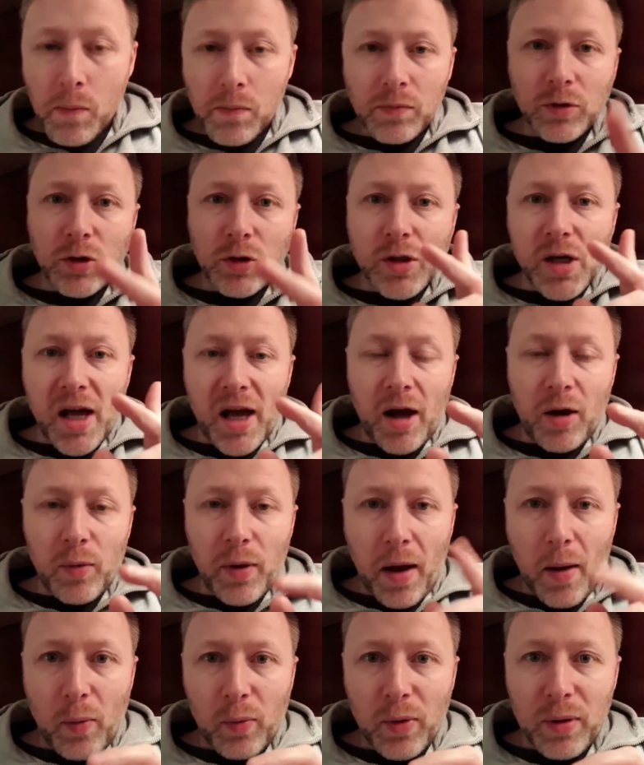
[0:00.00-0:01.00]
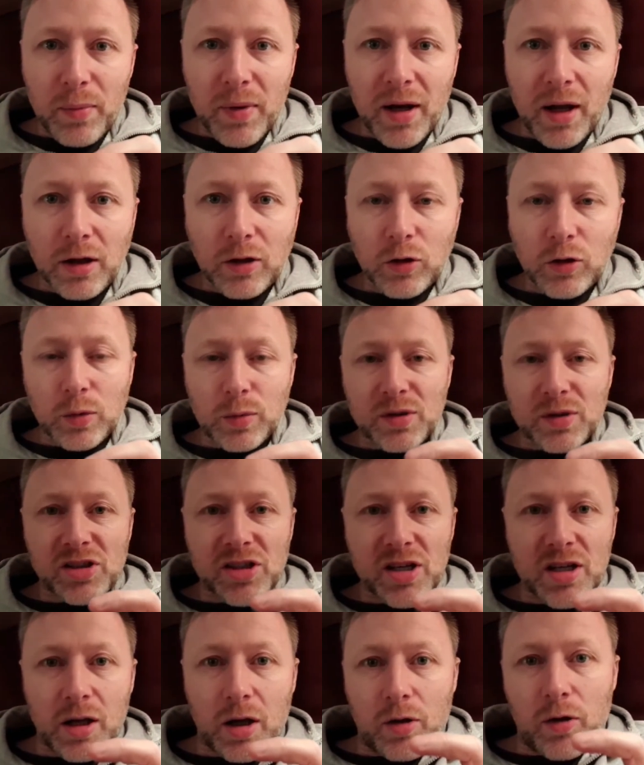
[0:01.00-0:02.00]
You know how a wee minute ago I was
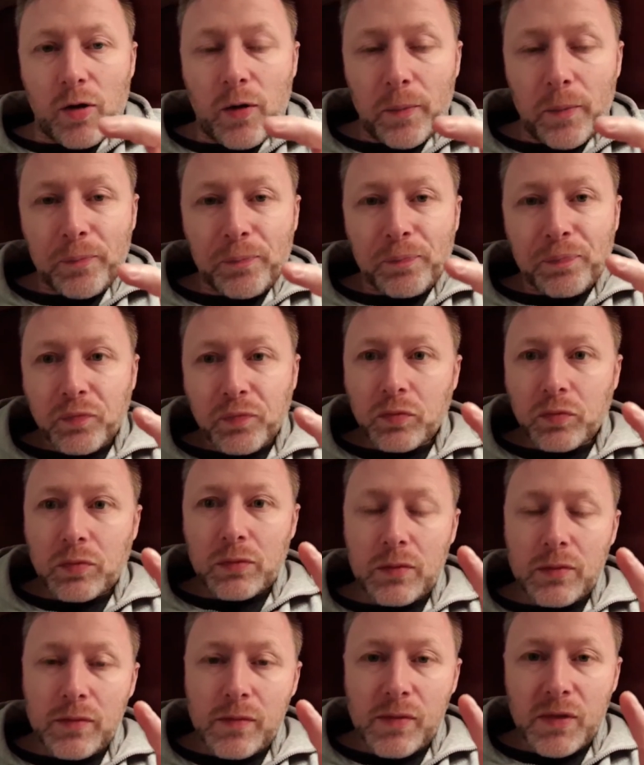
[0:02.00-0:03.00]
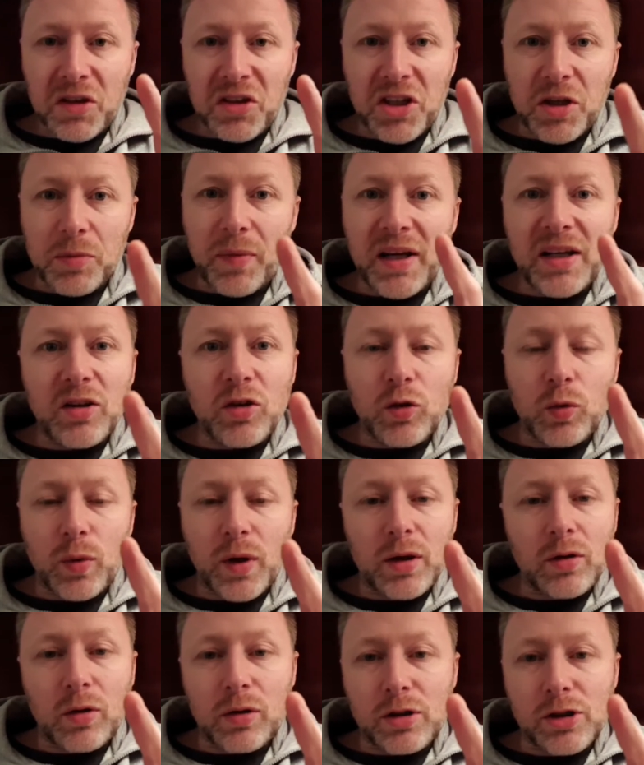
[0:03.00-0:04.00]
saying how you might not
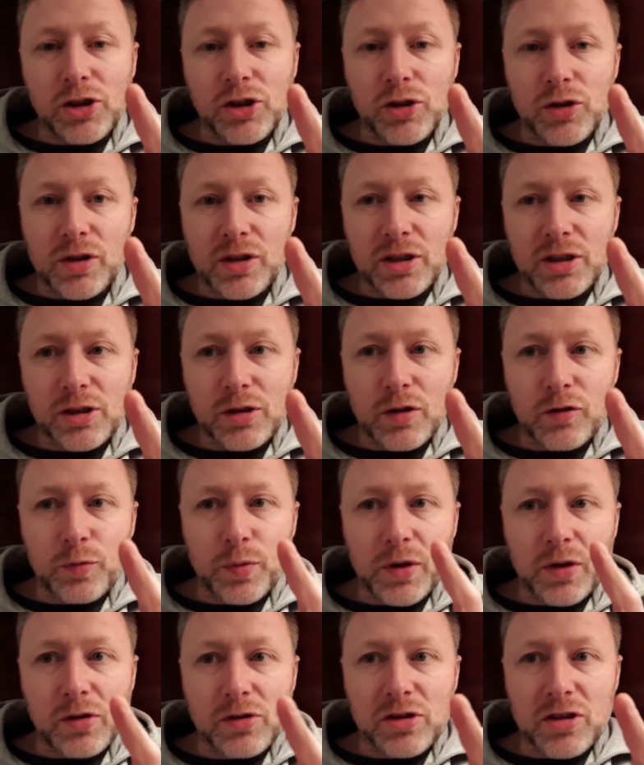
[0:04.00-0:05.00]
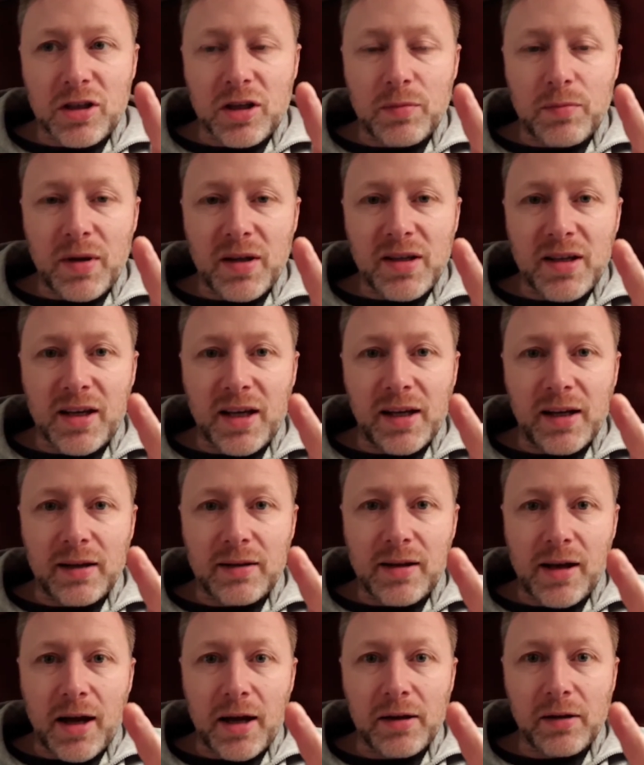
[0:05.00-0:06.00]
want all the sugary stuff because it can make you kind
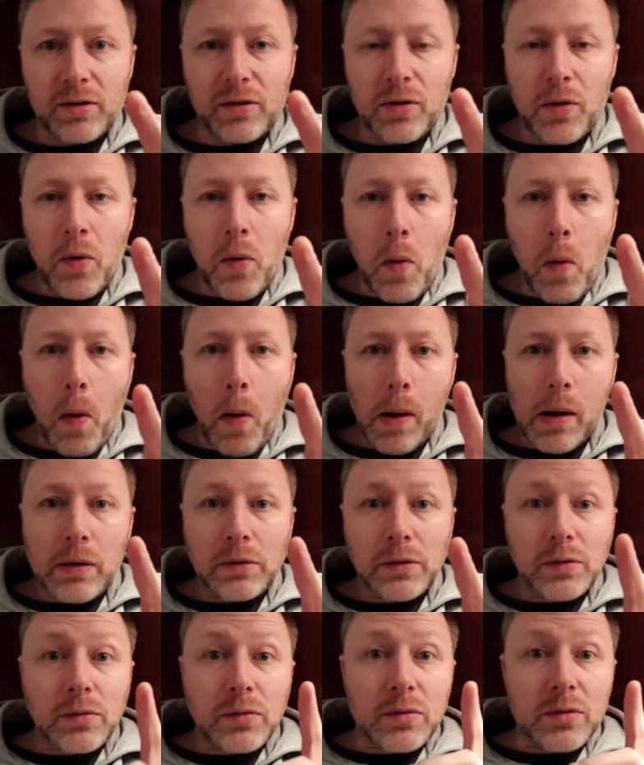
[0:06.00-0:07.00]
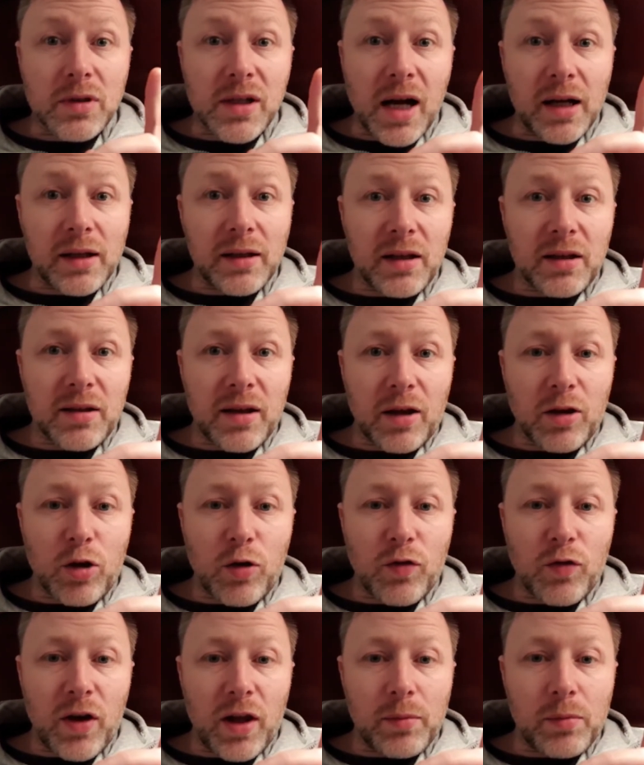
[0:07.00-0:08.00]
of tired. Lally, thank
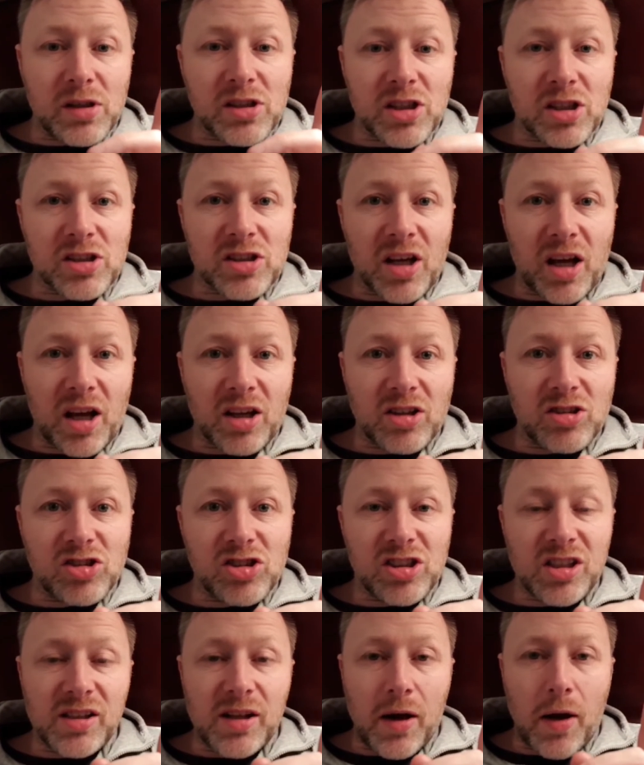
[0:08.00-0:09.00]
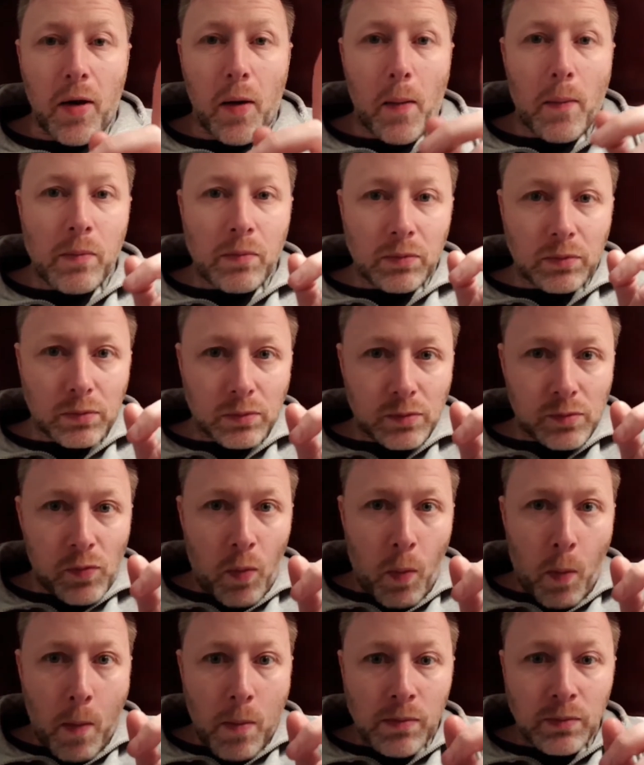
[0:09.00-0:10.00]
you very much. I can see that.
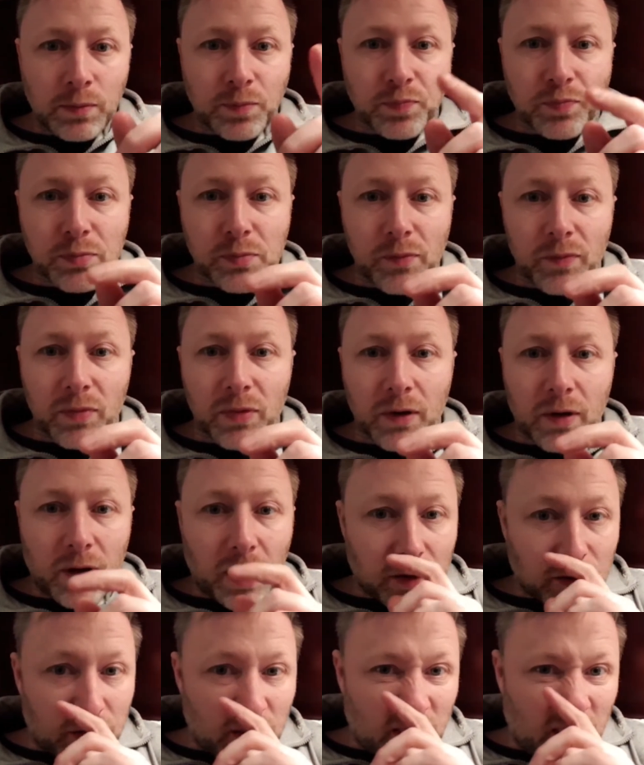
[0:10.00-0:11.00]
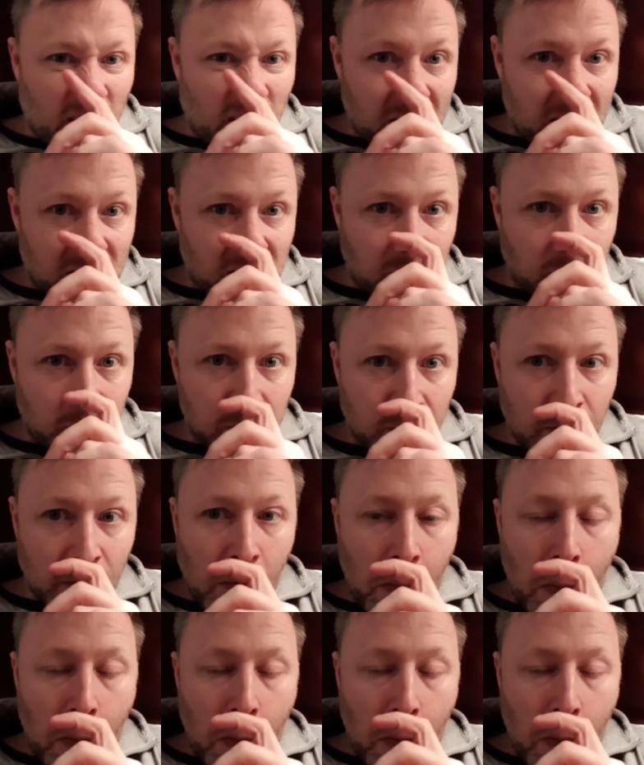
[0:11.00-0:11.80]
Thanks for the donation.